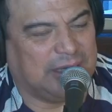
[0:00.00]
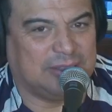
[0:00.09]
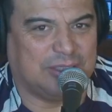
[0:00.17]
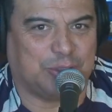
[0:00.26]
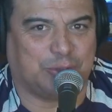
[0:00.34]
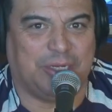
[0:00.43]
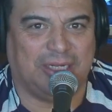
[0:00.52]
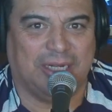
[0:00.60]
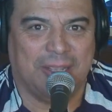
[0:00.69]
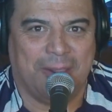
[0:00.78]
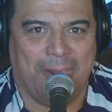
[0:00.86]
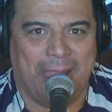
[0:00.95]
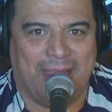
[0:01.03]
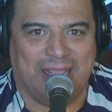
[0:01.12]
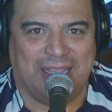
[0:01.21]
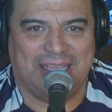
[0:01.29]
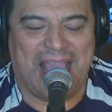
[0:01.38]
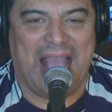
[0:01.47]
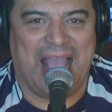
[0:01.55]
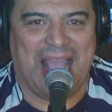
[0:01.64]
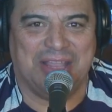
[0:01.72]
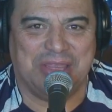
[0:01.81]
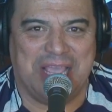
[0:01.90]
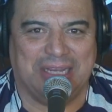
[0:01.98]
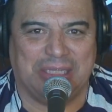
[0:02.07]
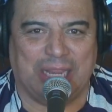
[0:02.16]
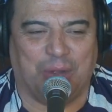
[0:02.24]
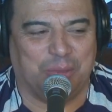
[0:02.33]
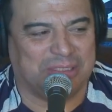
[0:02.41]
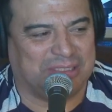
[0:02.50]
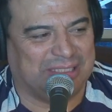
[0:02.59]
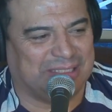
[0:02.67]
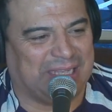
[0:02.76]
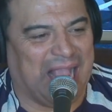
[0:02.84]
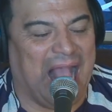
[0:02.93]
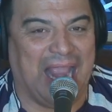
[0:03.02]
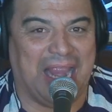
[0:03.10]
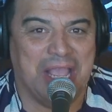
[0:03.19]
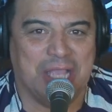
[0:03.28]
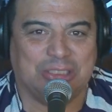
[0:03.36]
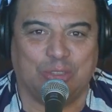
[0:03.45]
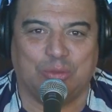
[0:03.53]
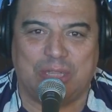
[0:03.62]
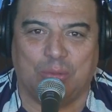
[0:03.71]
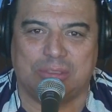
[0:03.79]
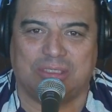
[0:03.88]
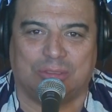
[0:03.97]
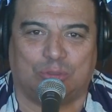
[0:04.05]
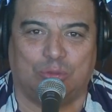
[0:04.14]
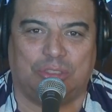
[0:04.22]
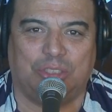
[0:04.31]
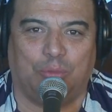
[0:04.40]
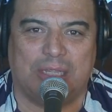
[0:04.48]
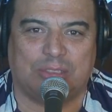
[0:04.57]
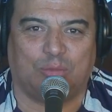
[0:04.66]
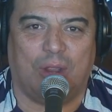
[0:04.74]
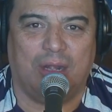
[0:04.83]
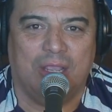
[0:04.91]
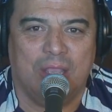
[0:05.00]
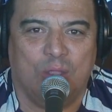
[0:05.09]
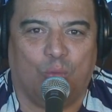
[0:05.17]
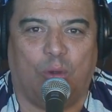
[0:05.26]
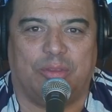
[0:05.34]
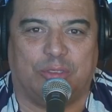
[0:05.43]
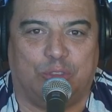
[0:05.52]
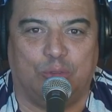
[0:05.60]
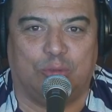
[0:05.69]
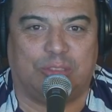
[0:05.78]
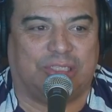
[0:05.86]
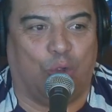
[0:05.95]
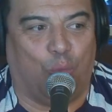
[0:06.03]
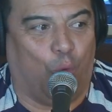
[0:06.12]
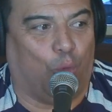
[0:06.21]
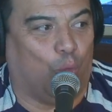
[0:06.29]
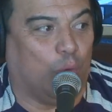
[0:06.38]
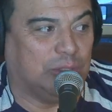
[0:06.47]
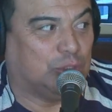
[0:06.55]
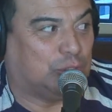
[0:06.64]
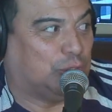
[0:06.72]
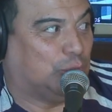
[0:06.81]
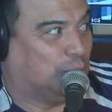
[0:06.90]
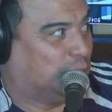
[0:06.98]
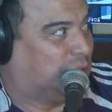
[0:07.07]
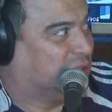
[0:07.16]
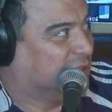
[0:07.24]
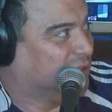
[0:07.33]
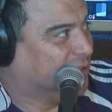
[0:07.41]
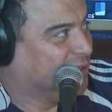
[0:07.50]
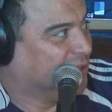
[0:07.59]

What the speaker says: Was that the street? Yeah. And then there was this guy. Dude, there was this sushi restaurant where the dude still wore wooden shoes.